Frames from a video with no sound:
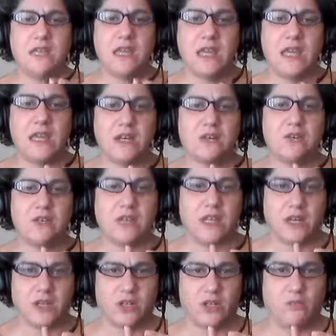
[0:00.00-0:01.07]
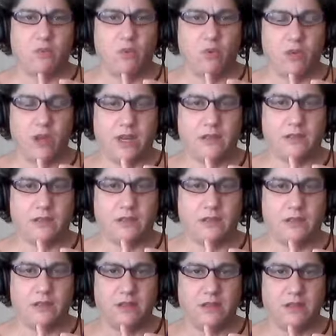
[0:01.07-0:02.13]
the intersection point
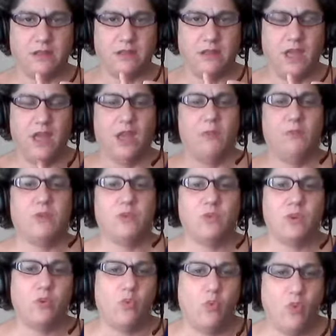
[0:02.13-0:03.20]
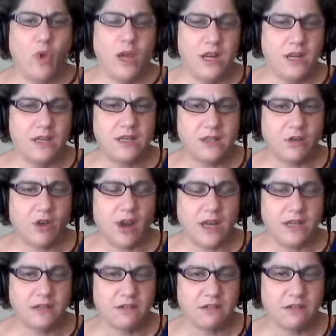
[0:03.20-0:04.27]
between what it is your
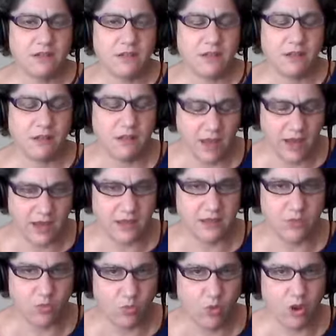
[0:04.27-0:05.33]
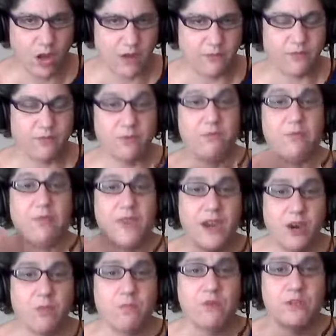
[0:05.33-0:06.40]
ideal clients want from
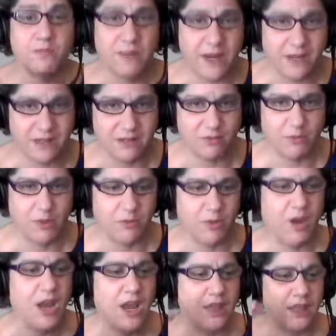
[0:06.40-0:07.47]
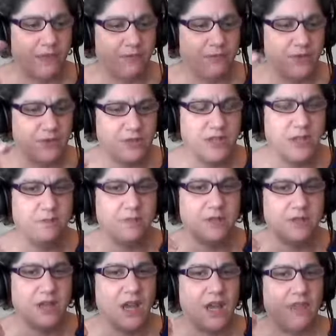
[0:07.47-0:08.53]
their perspective. Remember, that first step
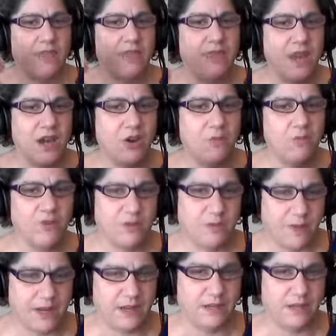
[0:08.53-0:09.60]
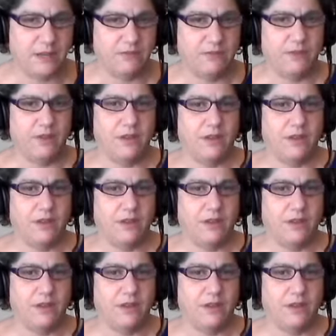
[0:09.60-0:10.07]
is their perspective.